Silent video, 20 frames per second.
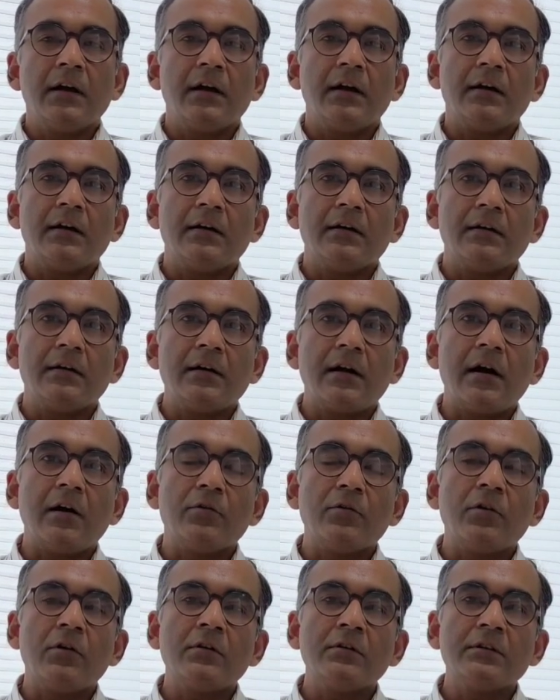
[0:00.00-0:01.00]

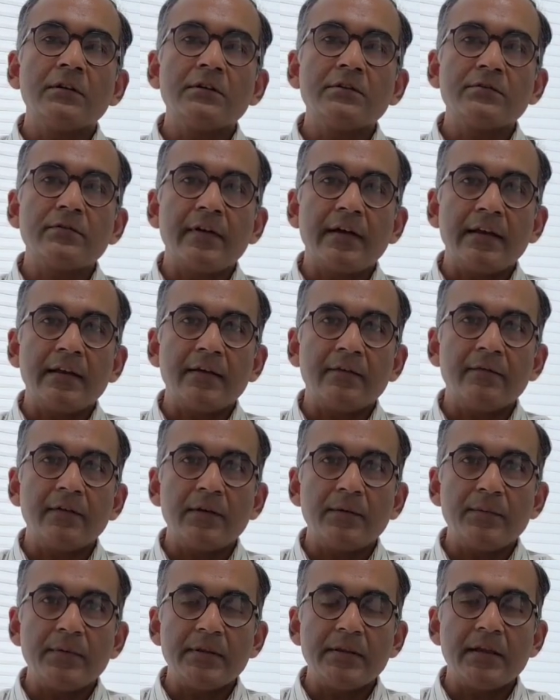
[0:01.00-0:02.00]
How long the swelling
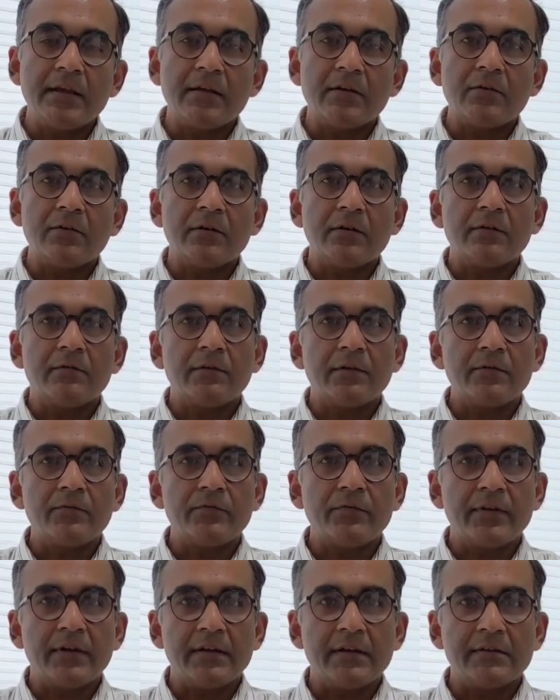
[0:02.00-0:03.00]
will be there on our
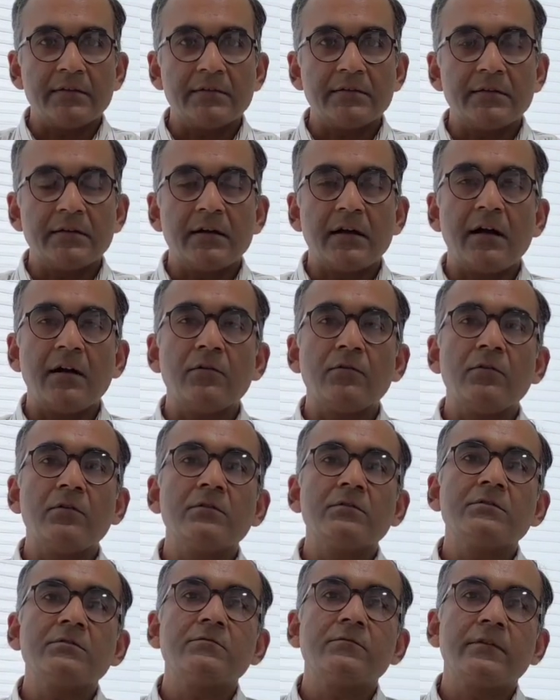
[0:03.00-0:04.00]
face? How
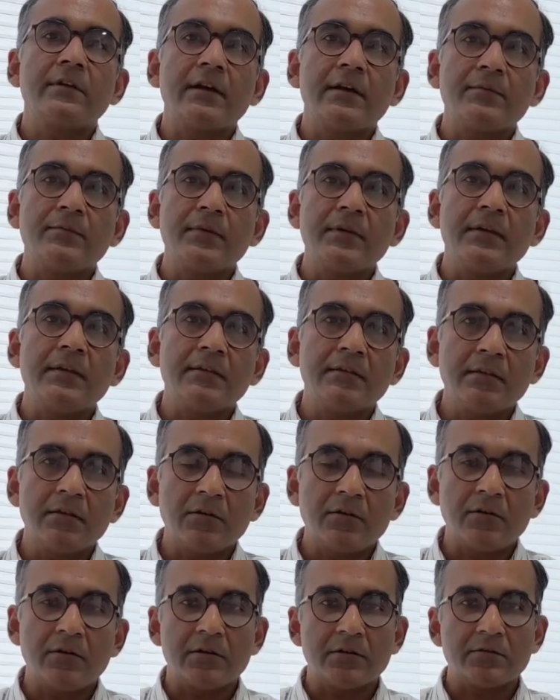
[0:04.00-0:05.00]
long should I be in
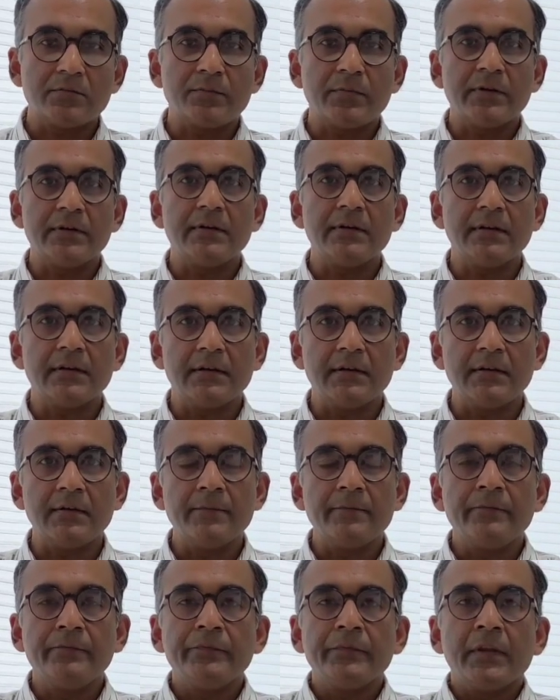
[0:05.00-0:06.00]
the hospital?
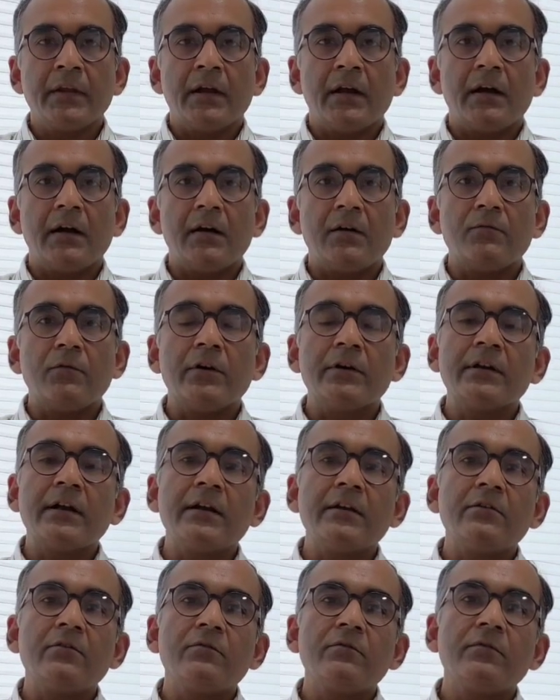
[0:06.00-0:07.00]
What
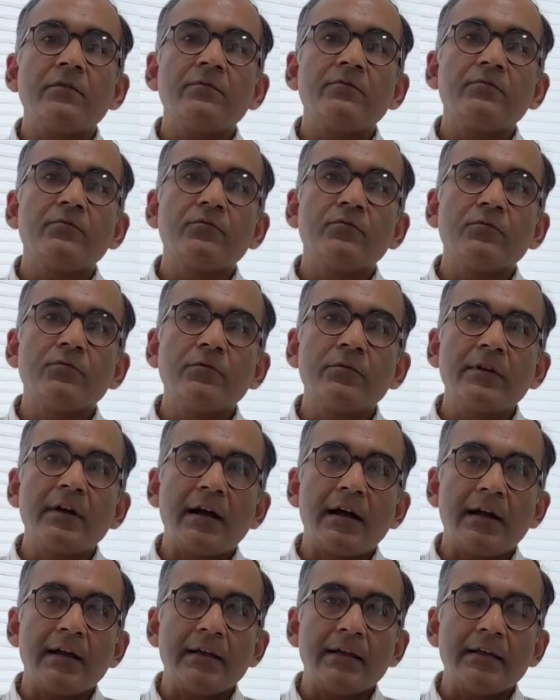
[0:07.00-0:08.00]
kind of a food
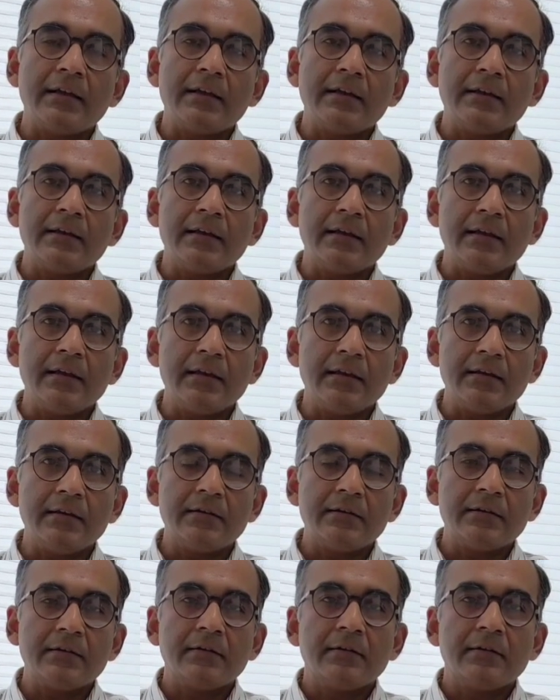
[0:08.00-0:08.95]
I can eat?